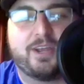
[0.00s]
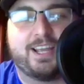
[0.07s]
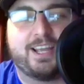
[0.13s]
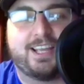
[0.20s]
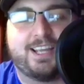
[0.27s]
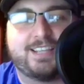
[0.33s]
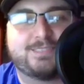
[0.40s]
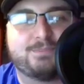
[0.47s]
I
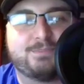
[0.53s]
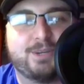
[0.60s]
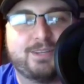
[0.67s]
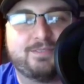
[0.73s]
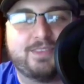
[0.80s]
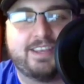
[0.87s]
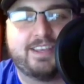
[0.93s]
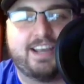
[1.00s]
guess. But
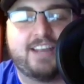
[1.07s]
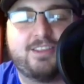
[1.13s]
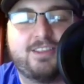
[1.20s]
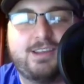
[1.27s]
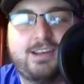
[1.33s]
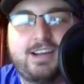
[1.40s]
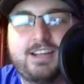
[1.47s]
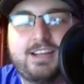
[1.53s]
I
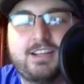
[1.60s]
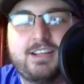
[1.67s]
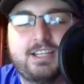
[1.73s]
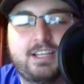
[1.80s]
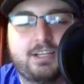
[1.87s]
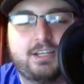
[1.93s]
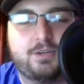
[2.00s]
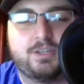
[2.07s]
thought they
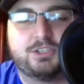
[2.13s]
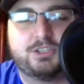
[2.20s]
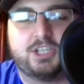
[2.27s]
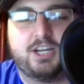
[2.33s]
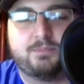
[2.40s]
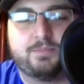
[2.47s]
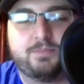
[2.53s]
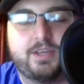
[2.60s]
did a great
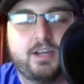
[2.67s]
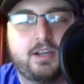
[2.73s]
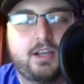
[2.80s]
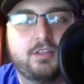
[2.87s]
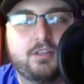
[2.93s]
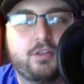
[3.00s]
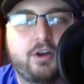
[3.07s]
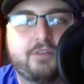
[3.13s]
job.
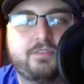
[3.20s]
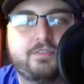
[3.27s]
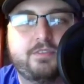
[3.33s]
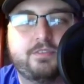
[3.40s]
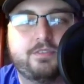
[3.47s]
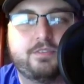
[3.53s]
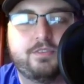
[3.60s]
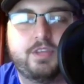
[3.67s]
I'm
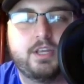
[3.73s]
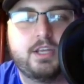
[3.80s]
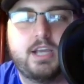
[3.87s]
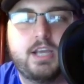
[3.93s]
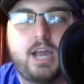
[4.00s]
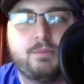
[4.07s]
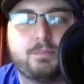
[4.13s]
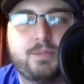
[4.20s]

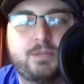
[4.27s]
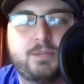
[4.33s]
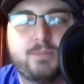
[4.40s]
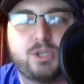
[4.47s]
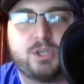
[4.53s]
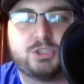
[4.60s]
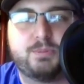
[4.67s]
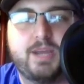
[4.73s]
a big
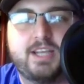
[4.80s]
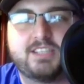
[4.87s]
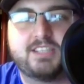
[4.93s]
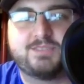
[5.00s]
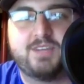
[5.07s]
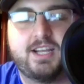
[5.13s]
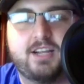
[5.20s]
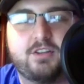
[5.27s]
March Madness
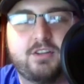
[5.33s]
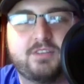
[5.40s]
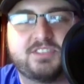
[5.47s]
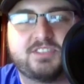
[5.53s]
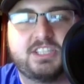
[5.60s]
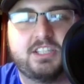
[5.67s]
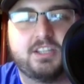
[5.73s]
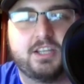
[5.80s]
fan. I love
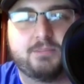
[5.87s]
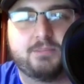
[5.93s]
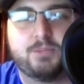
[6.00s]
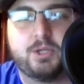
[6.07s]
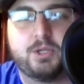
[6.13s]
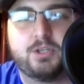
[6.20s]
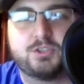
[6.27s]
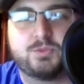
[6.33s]
seeing
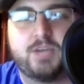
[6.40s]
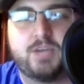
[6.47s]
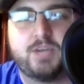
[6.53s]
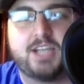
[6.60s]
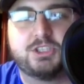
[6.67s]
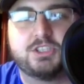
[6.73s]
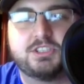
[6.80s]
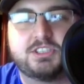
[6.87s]
players'
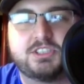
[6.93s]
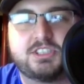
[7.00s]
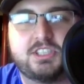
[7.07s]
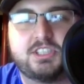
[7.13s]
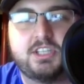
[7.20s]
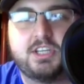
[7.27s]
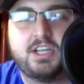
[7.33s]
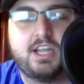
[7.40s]
reactions
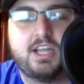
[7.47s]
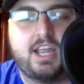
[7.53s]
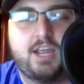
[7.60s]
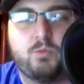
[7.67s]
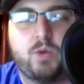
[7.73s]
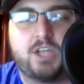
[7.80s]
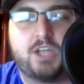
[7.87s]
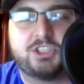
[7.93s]
and
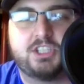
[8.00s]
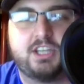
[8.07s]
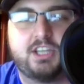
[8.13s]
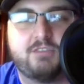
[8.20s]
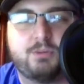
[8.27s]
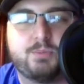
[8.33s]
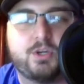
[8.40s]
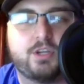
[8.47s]
watching
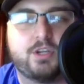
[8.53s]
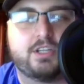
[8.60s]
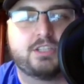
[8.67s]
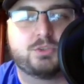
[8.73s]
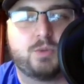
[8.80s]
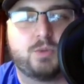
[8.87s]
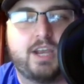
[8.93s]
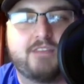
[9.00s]
every player get
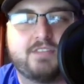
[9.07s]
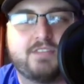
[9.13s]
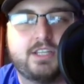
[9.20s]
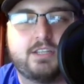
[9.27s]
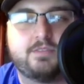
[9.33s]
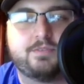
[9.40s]
drafted.